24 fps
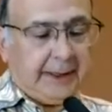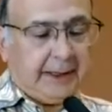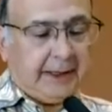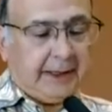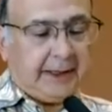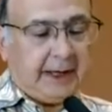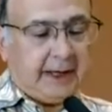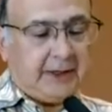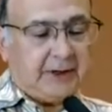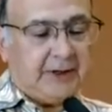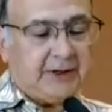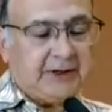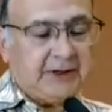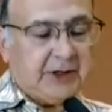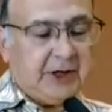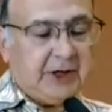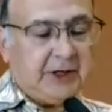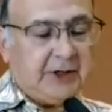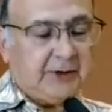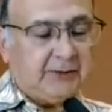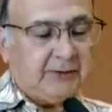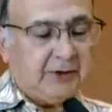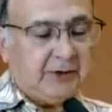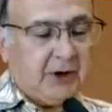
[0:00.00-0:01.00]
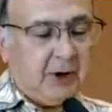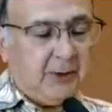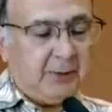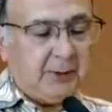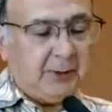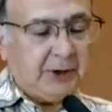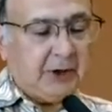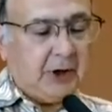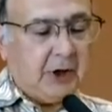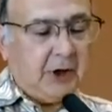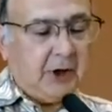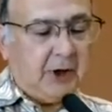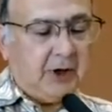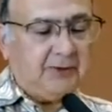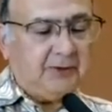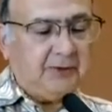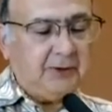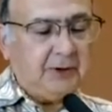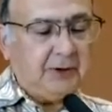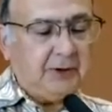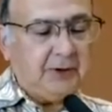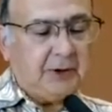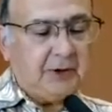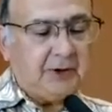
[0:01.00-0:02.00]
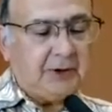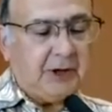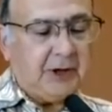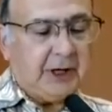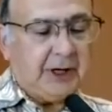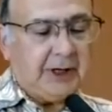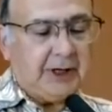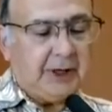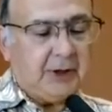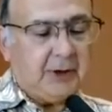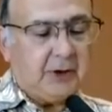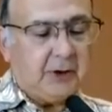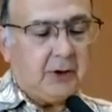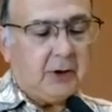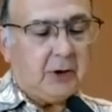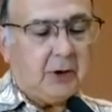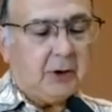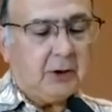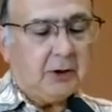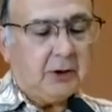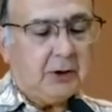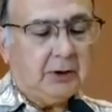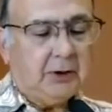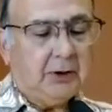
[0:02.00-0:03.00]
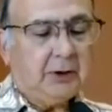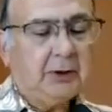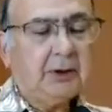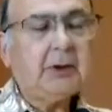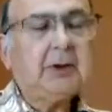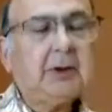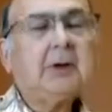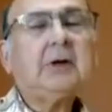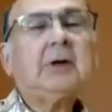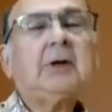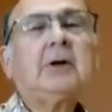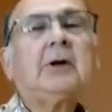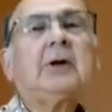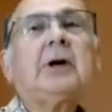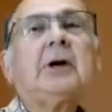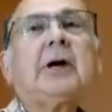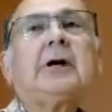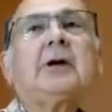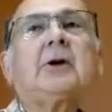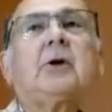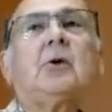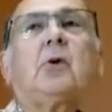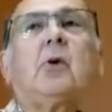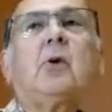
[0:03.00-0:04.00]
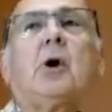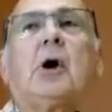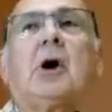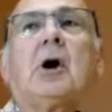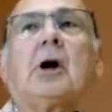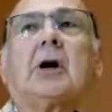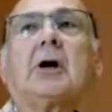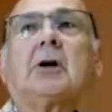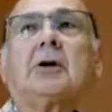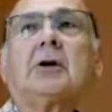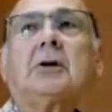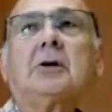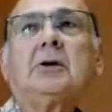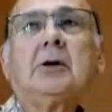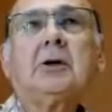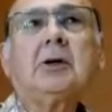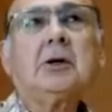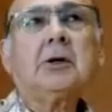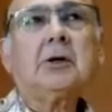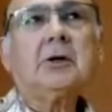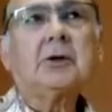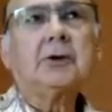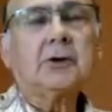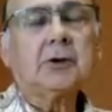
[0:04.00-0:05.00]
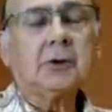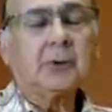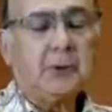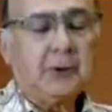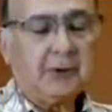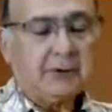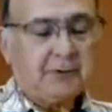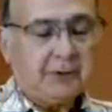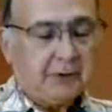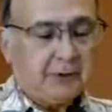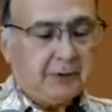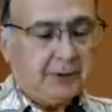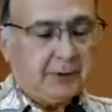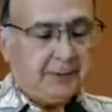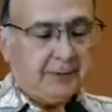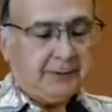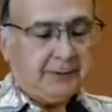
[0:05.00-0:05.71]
and I decide a cup of coffee in the dining hall and a walk along the river.